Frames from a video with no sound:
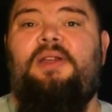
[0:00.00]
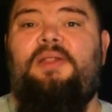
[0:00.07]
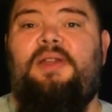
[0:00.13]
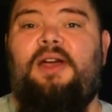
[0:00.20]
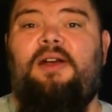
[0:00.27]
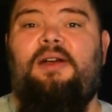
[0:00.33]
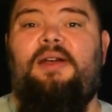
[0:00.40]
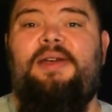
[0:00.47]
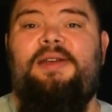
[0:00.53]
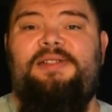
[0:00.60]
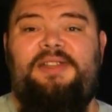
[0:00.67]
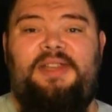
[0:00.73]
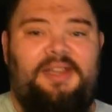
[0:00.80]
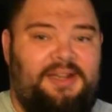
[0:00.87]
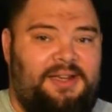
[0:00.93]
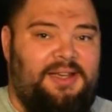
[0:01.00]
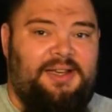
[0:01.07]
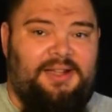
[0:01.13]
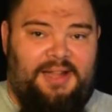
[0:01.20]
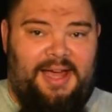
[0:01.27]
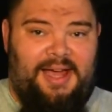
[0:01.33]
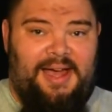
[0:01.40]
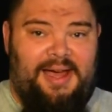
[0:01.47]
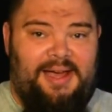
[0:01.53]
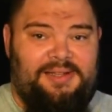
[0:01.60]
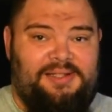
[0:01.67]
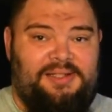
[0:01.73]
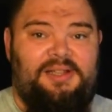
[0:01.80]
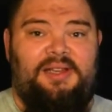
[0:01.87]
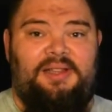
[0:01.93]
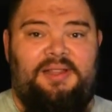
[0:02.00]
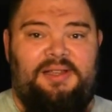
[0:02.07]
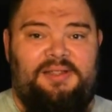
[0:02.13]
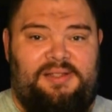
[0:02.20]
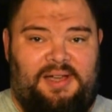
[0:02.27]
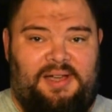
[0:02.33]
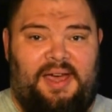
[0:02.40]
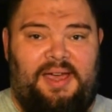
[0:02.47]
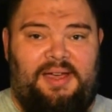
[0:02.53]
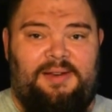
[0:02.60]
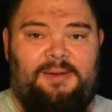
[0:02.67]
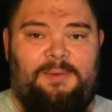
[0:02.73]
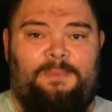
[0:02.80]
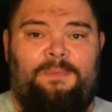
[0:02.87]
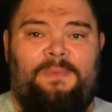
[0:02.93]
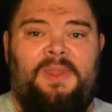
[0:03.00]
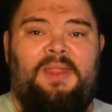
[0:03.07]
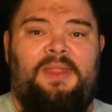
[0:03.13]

there is ED glass in this Titan.